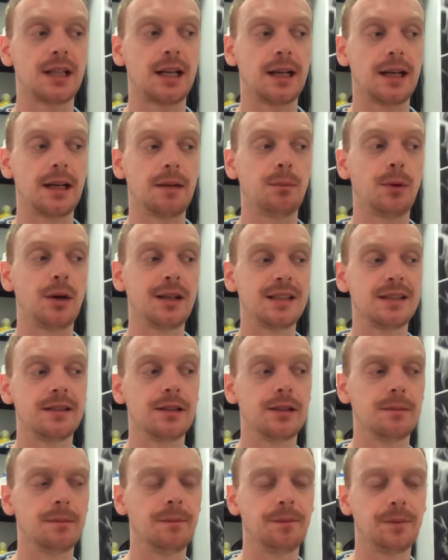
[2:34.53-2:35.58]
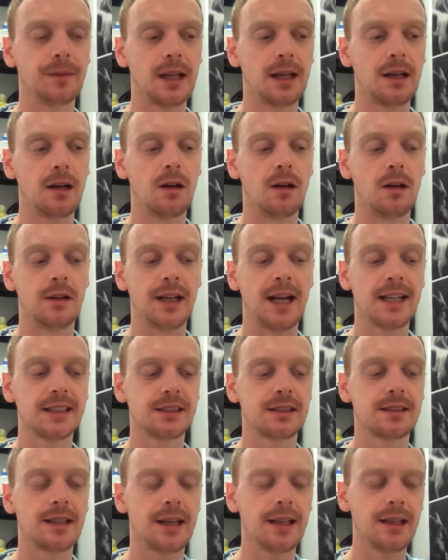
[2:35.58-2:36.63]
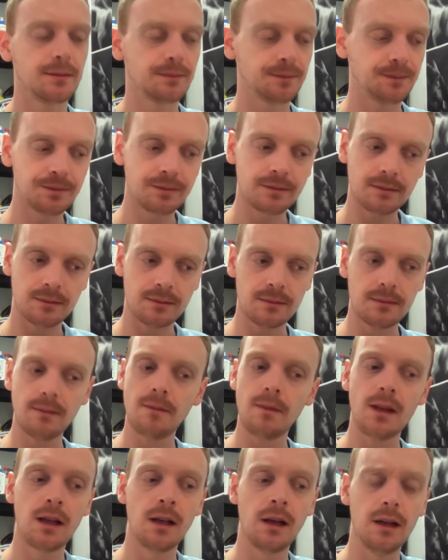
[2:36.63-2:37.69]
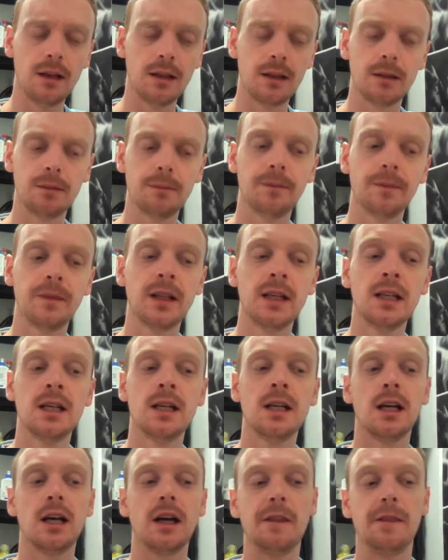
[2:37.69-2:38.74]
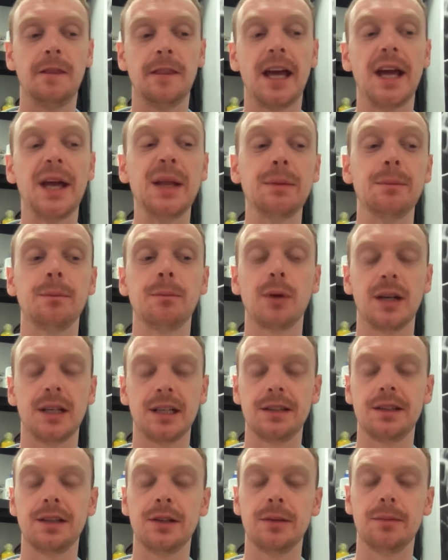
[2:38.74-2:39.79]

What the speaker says: I printed them on acetate, and then printed them